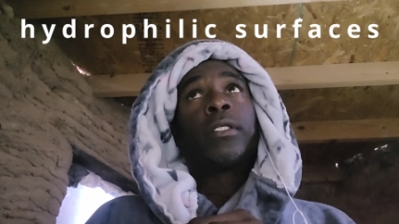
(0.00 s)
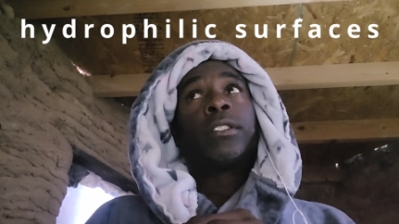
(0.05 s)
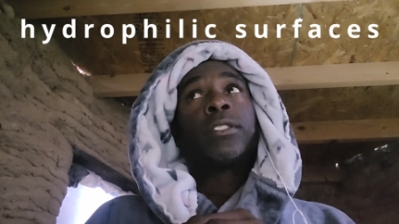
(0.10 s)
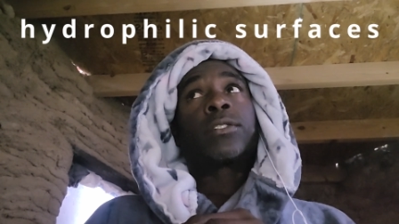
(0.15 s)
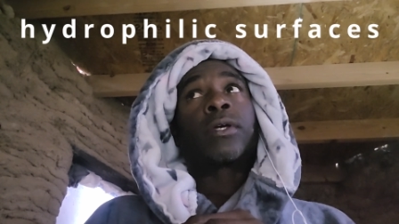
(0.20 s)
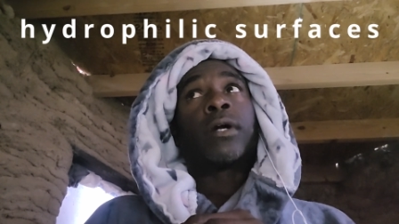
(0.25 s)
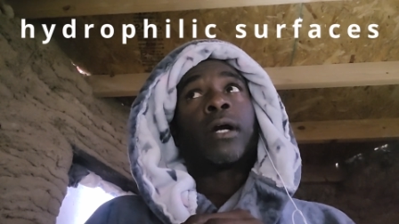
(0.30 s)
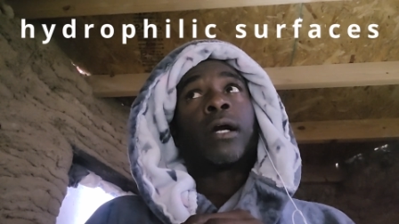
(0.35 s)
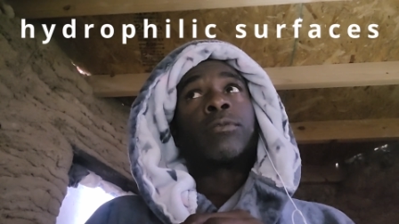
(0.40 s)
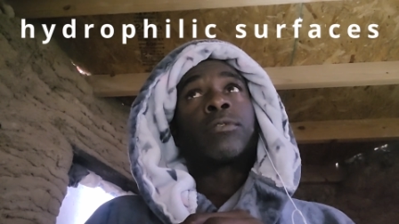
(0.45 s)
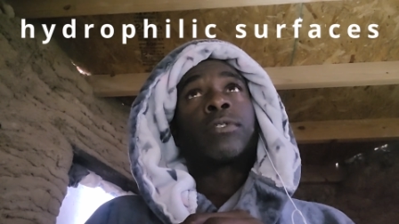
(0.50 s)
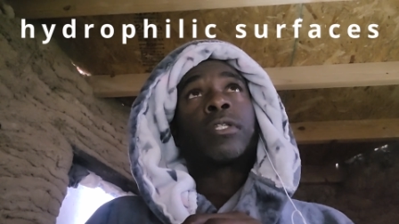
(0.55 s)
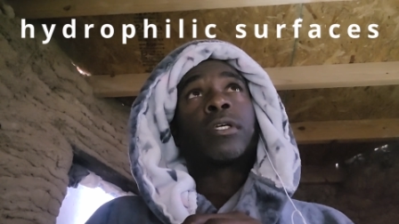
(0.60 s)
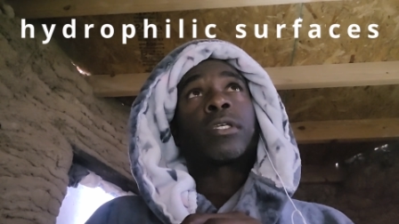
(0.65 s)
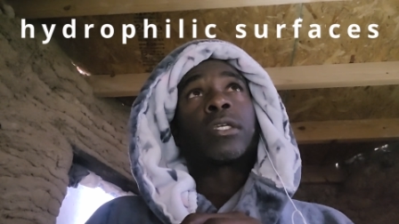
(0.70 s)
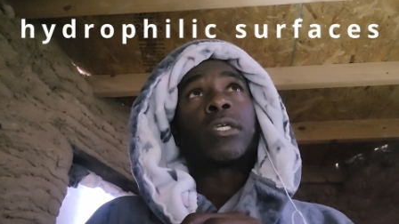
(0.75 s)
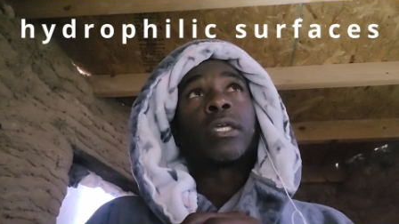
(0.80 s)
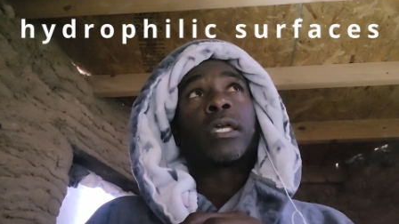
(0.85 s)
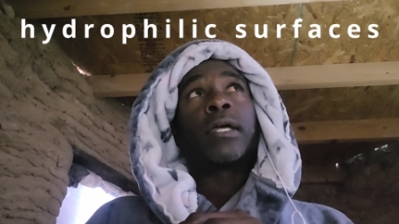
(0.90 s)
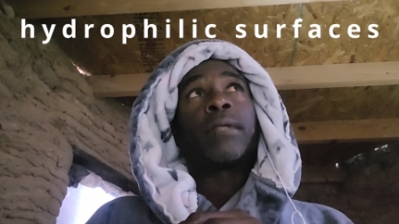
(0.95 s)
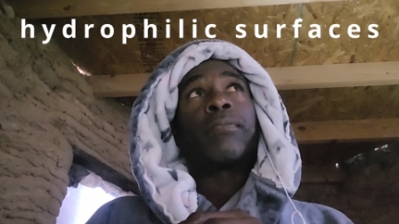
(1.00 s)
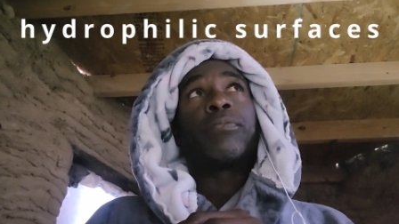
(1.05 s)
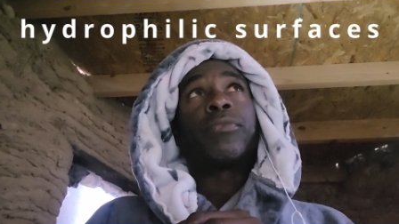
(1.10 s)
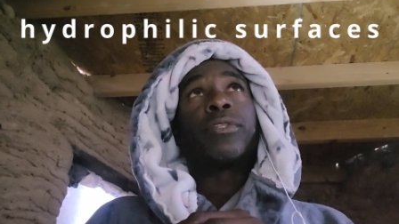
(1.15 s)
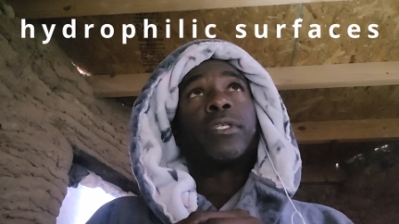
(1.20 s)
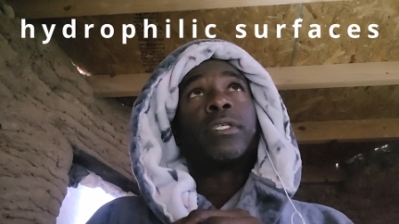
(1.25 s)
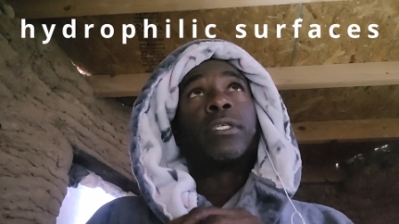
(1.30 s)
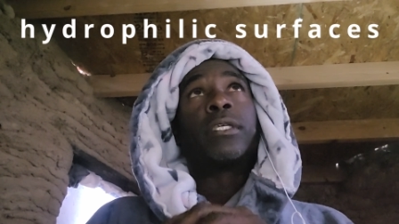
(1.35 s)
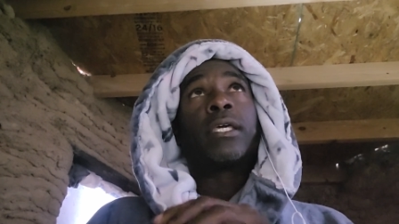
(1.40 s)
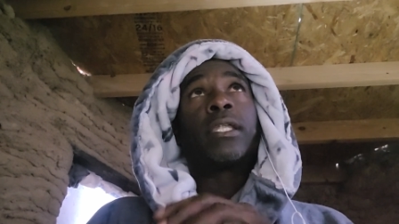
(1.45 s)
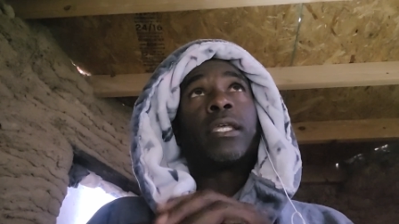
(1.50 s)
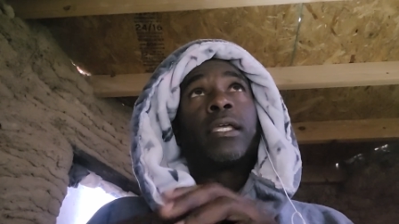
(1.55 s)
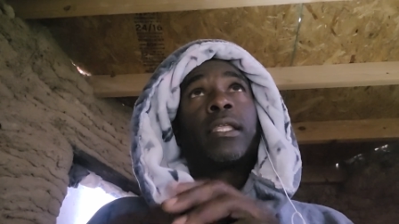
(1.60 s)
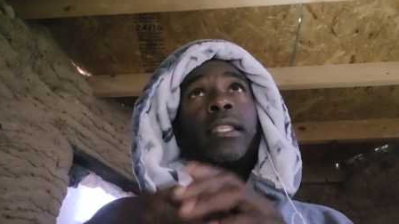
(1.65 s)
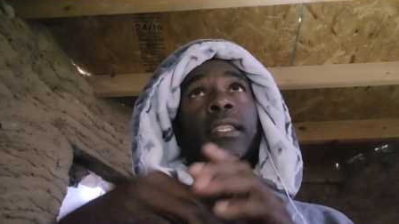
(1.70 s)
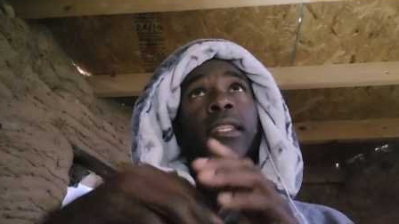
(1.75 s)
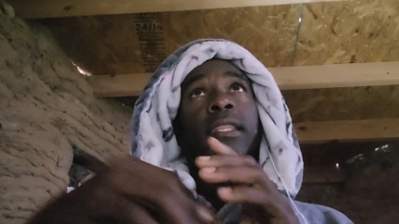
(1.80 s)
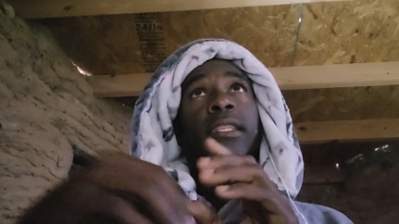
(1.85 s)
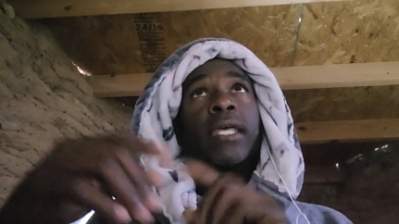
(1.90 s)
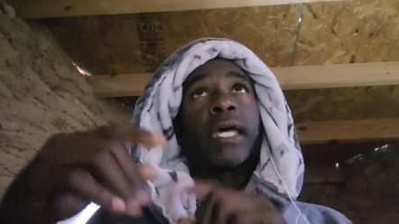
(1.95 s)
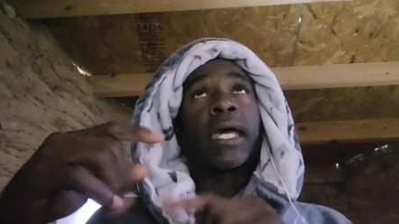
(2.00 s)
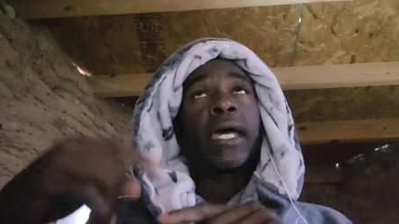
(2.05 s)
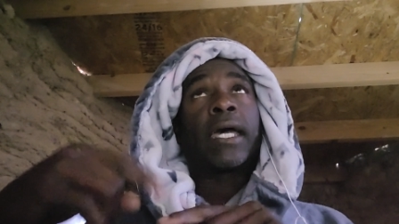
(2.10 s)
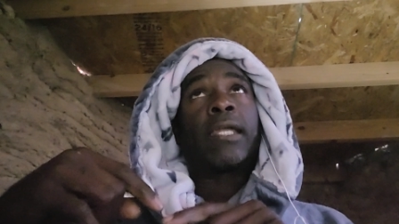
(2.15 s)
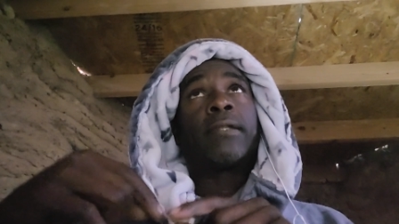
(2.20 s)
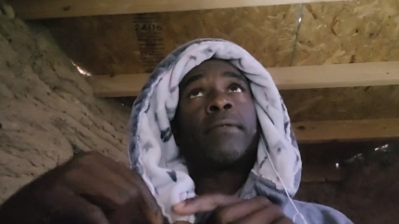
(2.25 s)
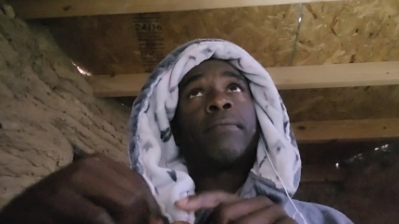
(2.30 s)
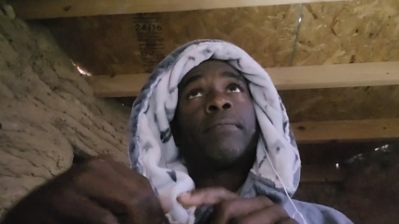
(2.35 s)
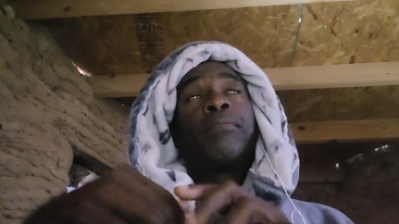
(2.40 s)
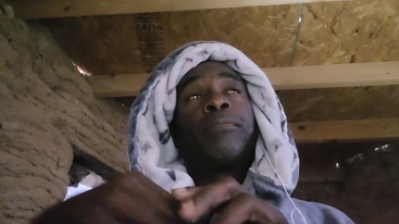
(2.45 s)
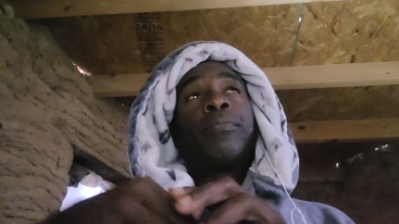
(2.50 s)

So I was looking at getting that,